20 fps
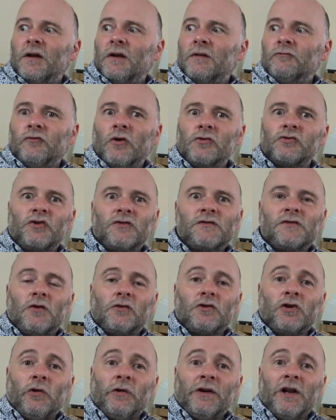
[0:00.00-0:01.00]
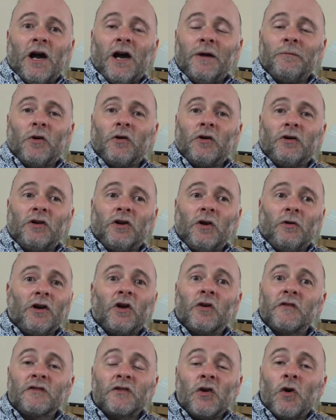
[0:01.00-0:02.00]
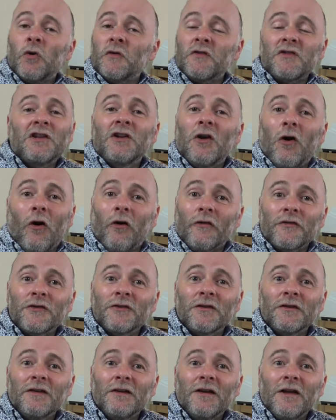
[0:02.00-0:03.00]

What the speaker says: Roger's not doing it, I'm not going to do it, because of course you're not.